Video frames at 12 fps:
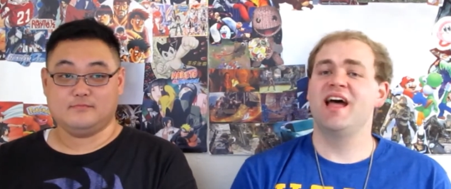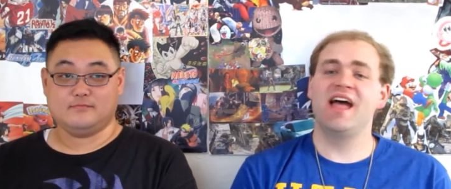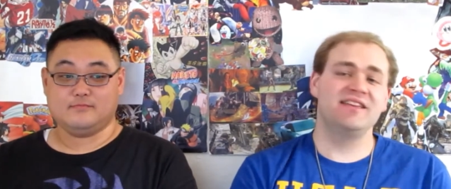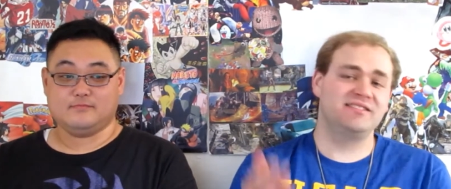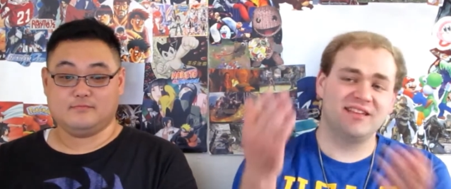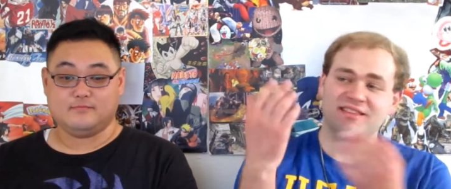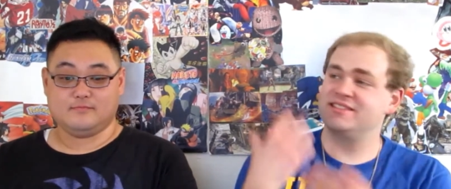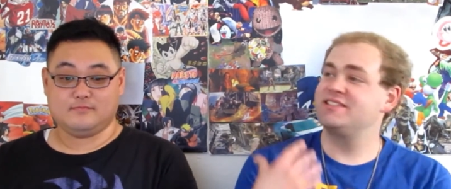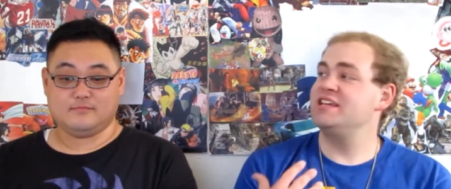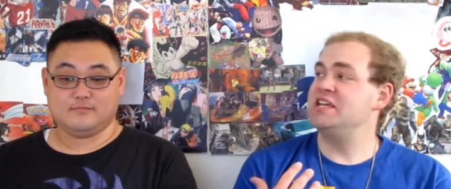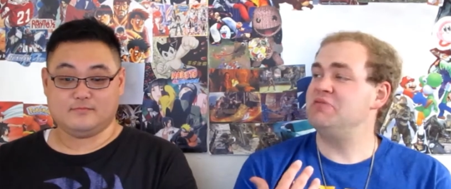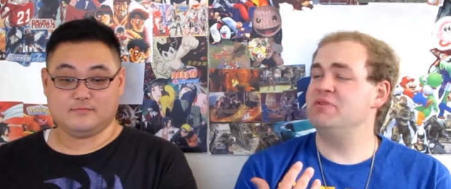Speaker 1: As you can
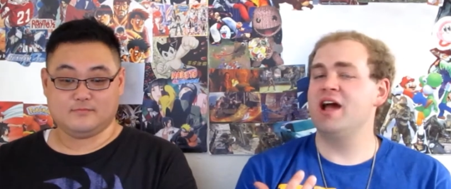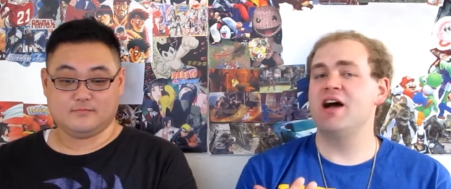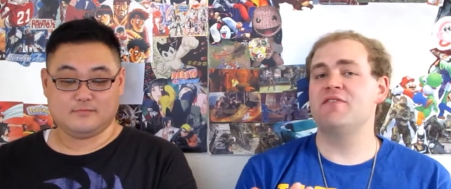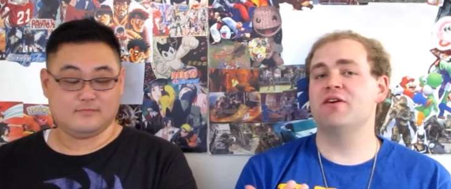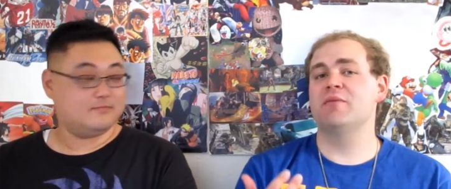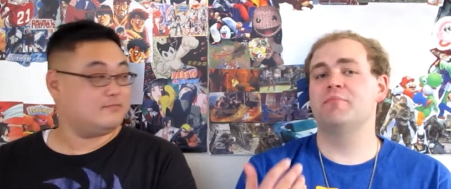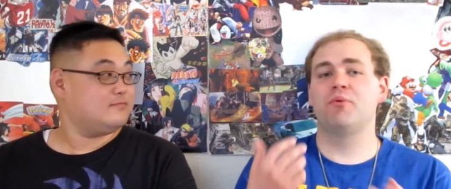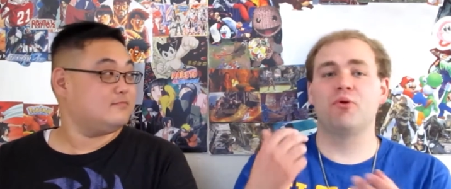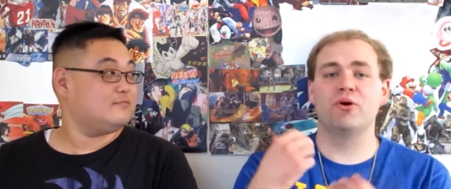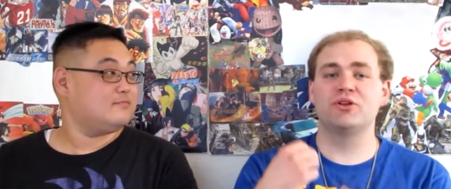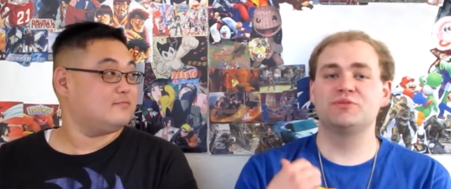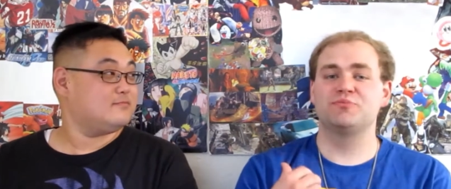see, we have our
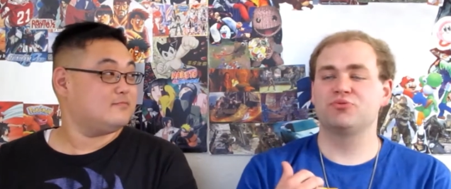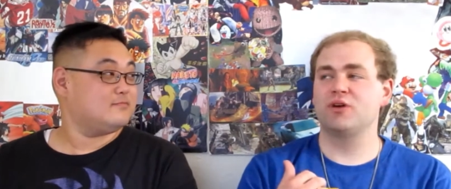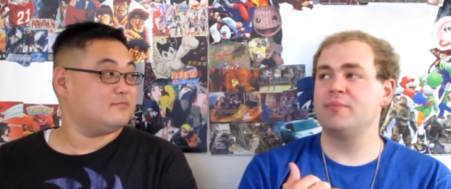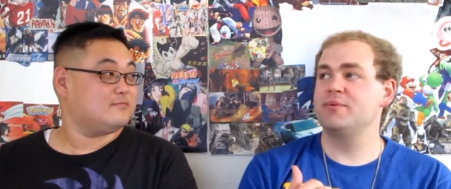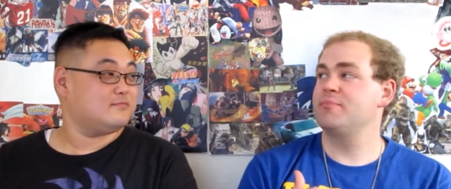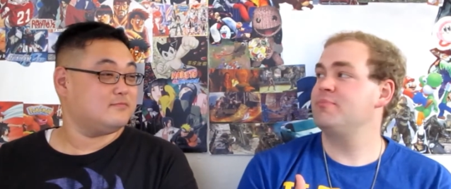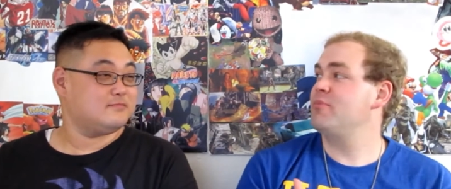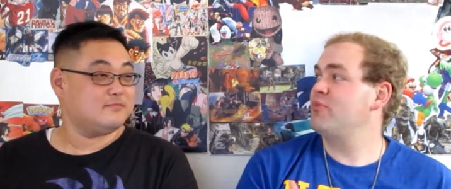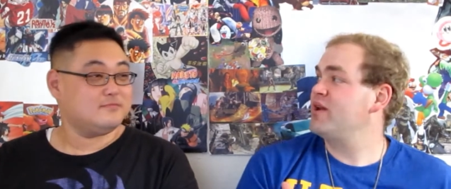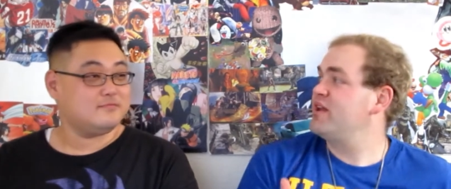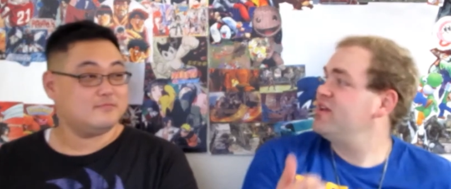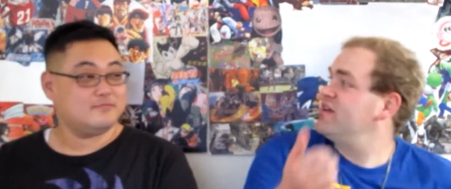boards primed and
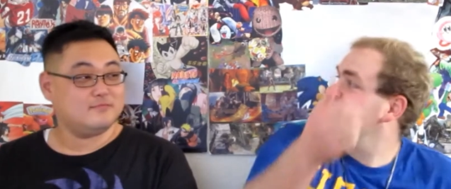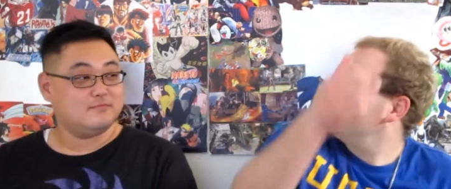ready.